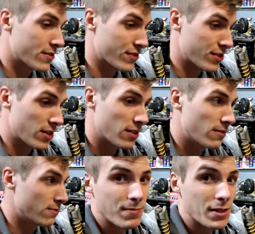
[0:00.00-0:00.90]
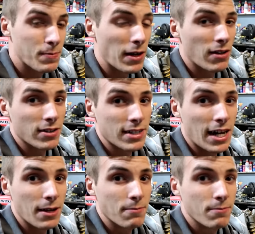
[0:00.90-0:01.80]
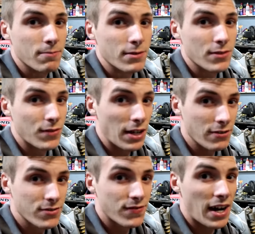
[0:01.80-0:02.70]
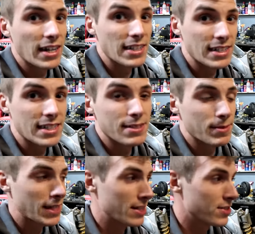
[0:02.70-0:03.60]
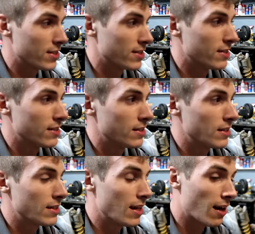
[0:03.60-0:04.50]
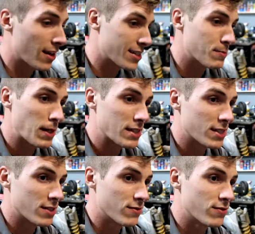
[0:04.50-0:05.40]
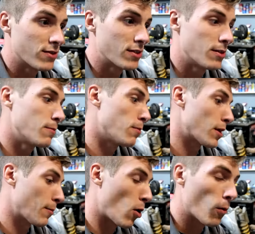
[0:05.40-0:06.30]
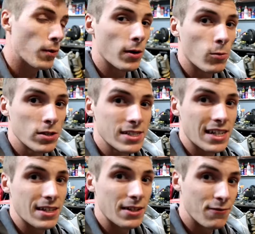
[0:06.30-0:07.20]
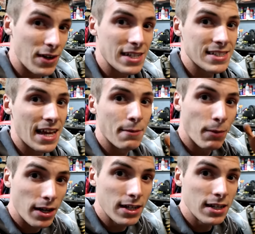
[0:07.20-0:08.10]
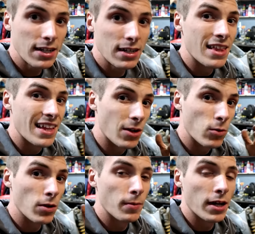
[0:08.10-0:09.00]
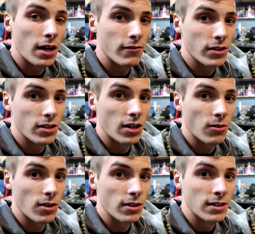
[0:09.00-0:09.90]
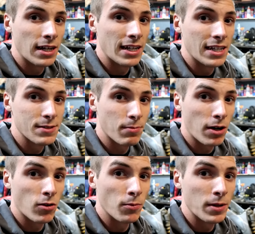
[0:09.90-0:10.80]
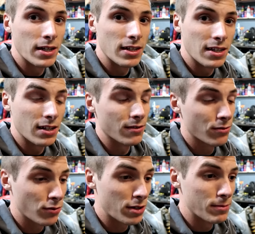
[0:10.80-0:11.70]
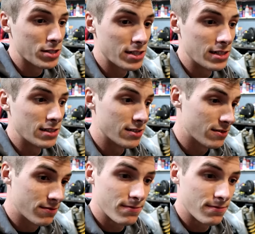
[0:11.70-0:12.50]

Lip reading: thing's for sure, it's been a long time. The valves finally need some attention. They are expensive, but I'm hoping once I invest that money that it will pay off in the long run and this bike will be in the 3D machines,